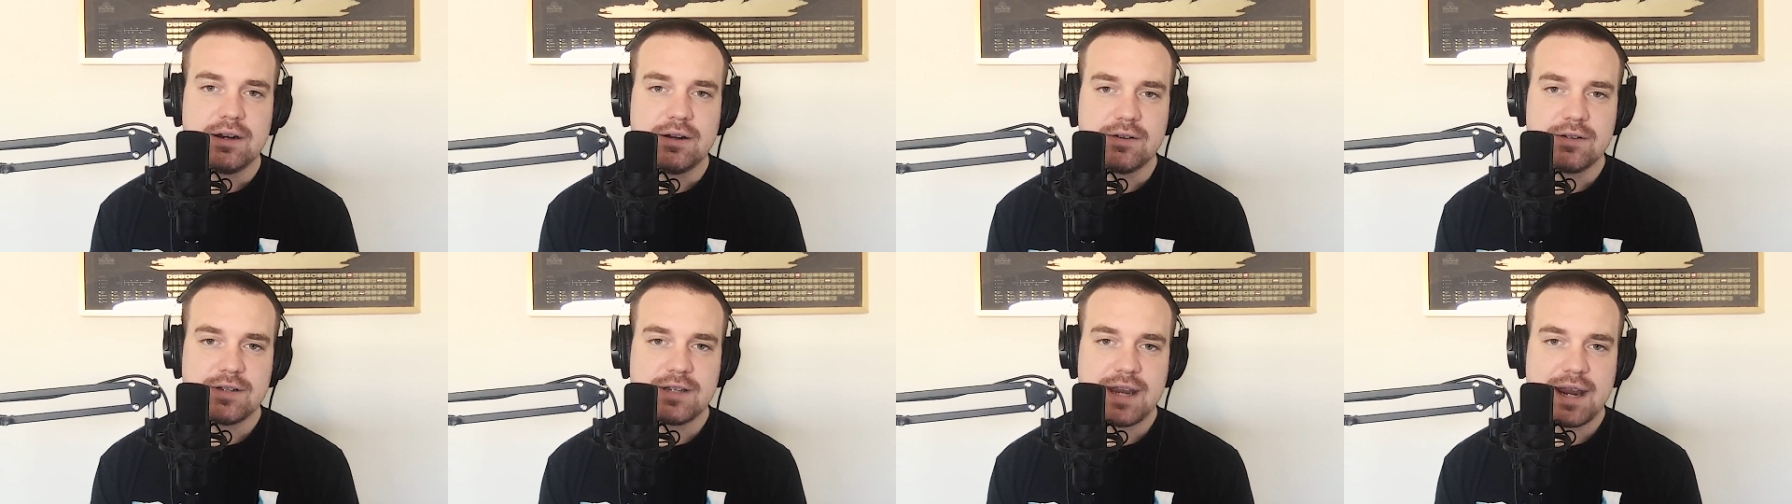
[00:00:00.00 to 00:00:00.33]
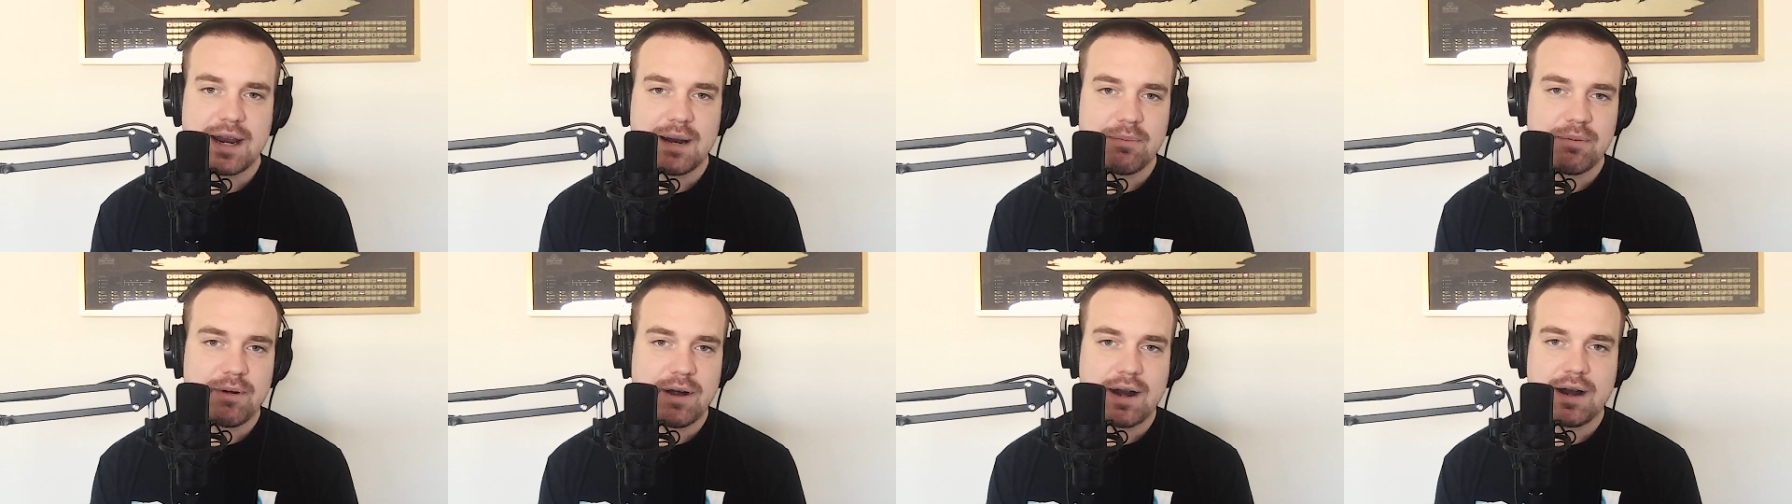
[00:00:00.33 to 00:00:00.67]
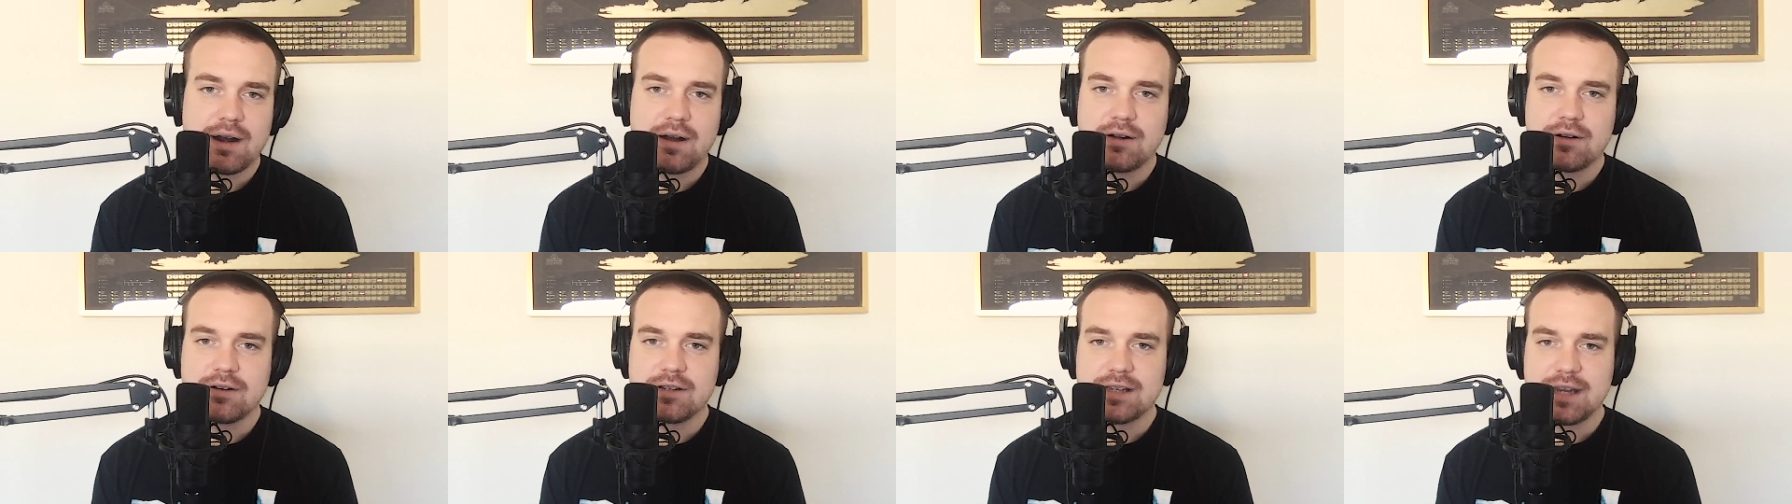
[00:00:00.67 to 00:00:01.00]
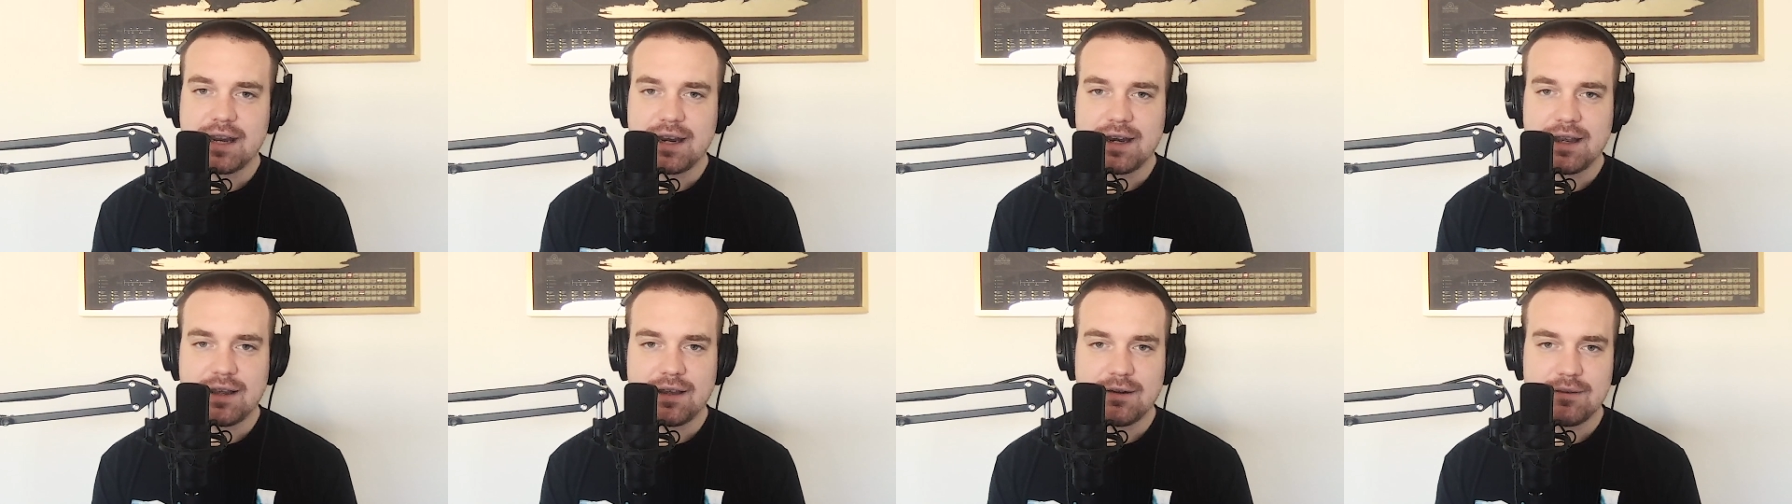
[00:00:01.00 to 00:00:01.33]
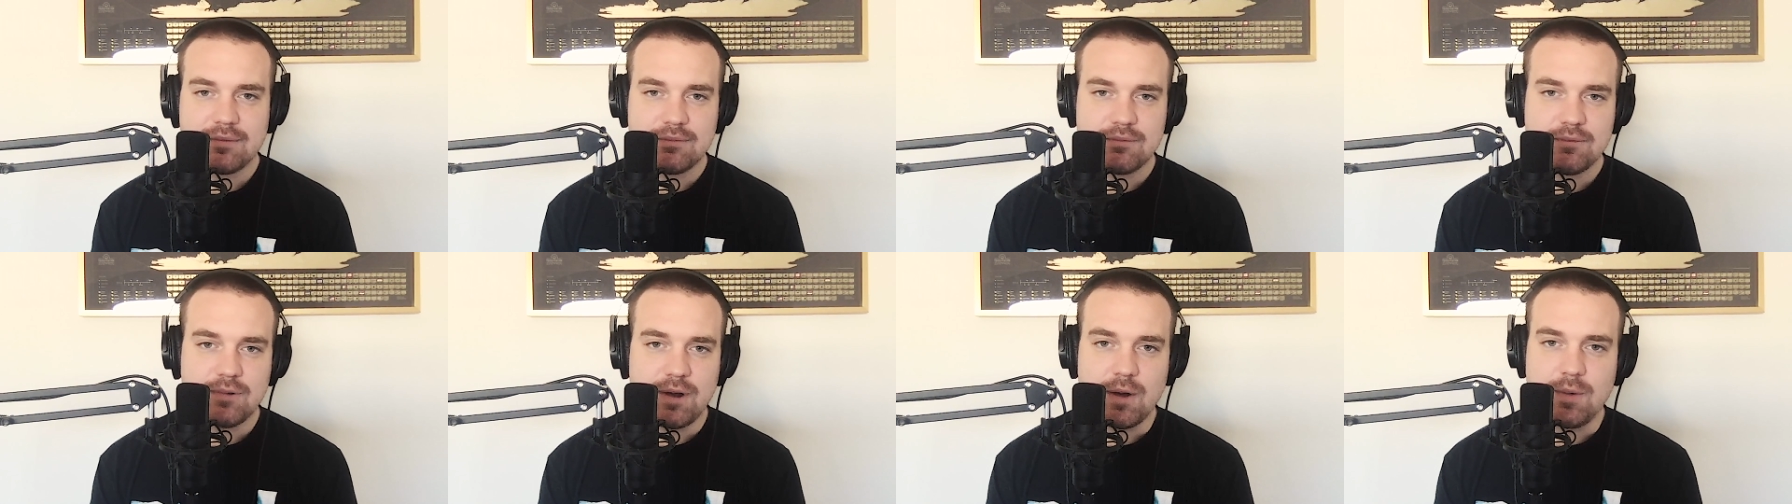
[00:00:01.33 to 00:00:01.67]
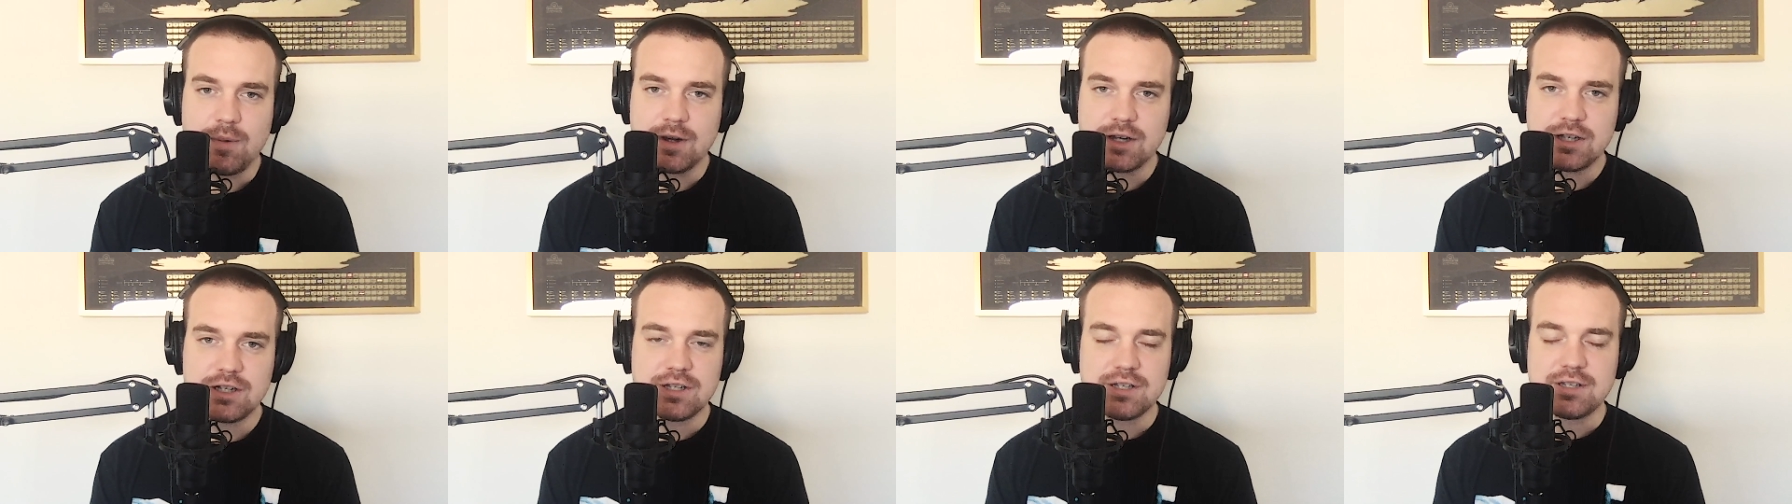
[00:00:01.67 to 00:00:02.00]
saying a prayer, sending well
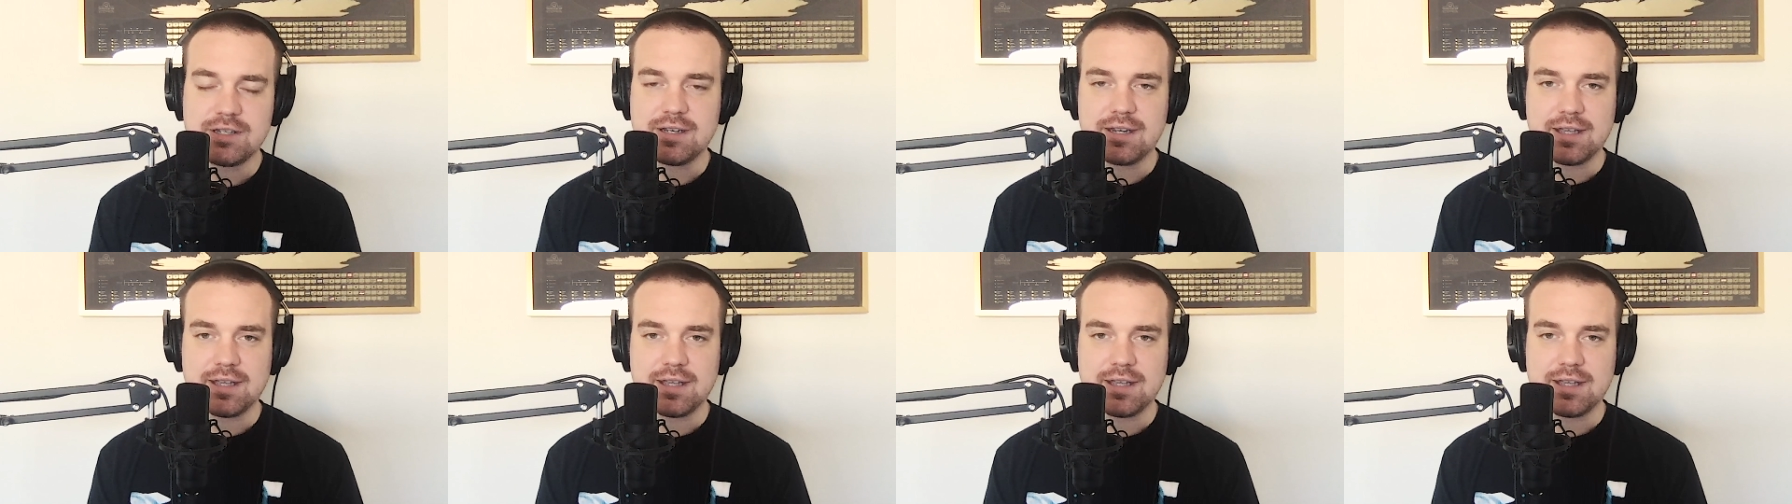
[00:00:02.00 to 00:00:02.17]
wishes